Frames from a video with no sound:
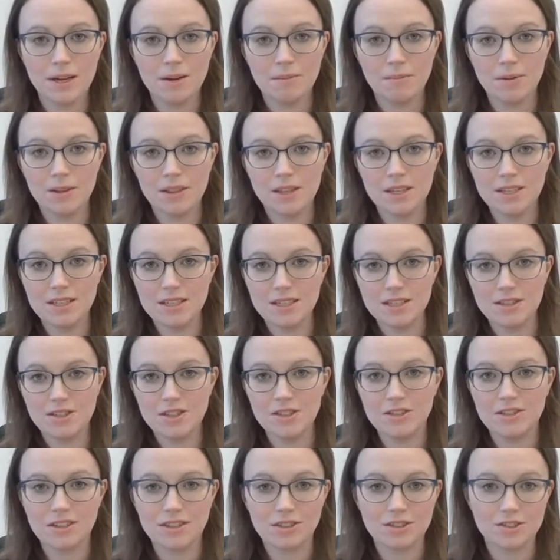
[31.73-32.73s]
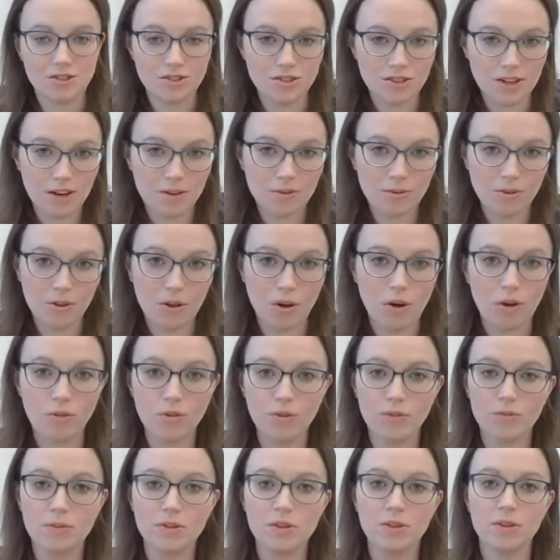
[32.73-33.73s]
But this is just a general
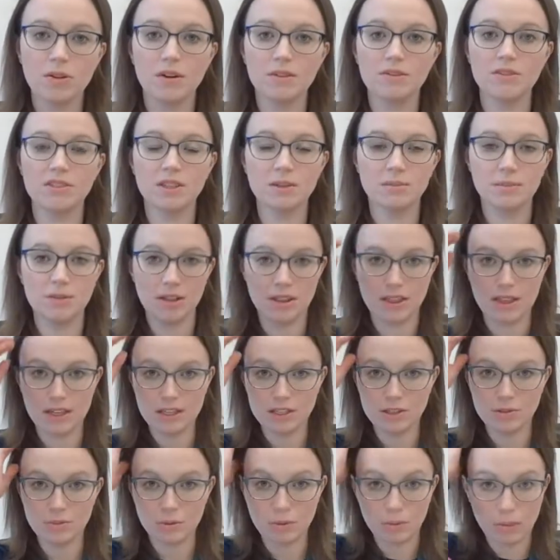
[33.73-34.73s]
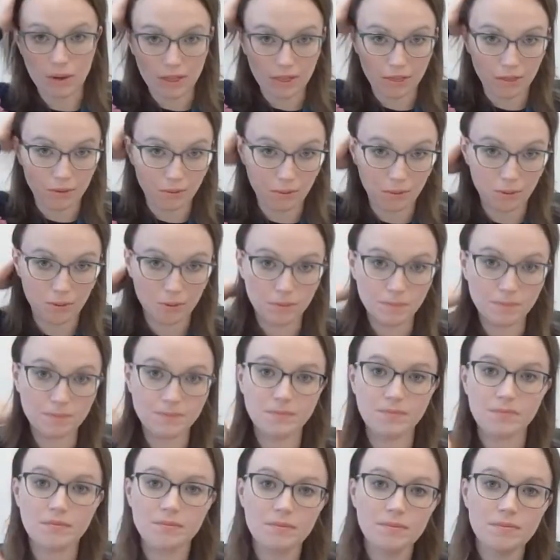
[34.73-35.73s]
overview of some of the things we went through
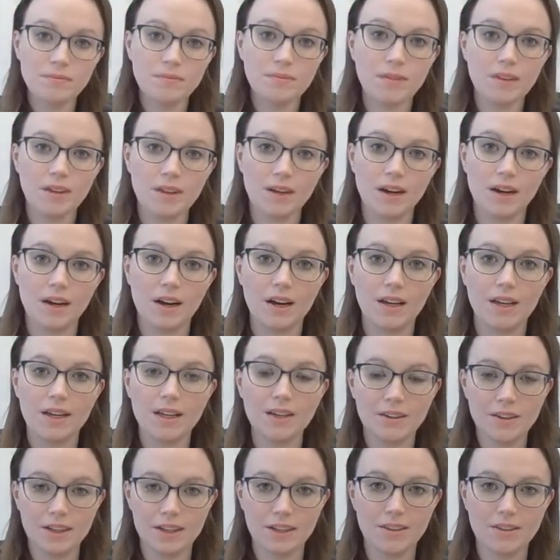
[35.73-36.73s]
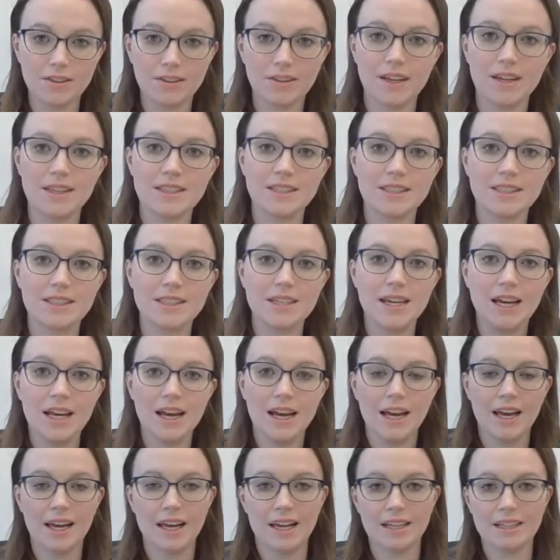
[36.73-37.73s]
in their lesson
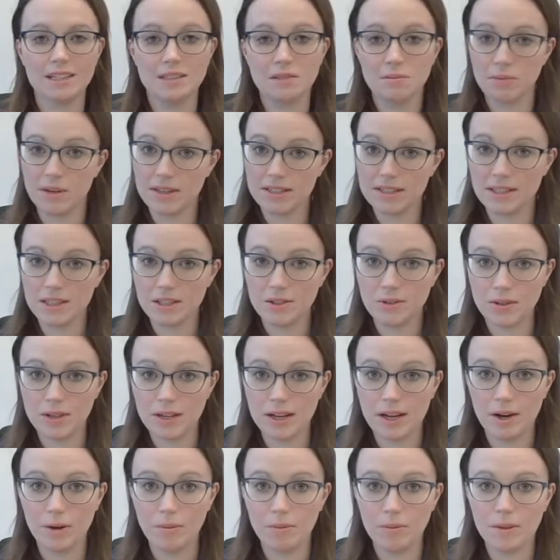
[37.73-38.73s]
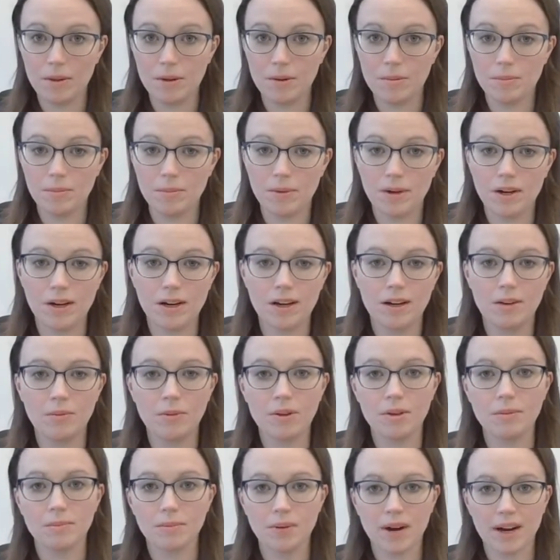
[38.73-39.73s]
and some ways that you can help them
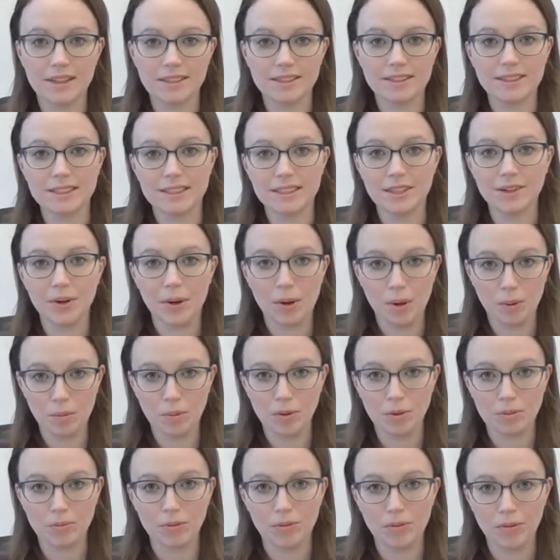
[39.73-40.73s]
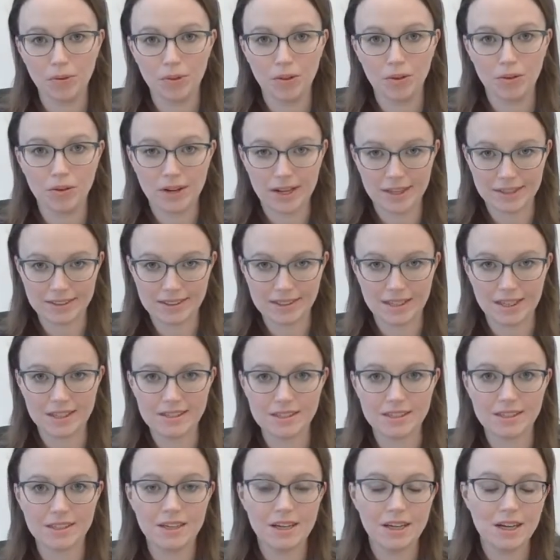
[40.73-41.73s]
with practicing their homework before their next lesson.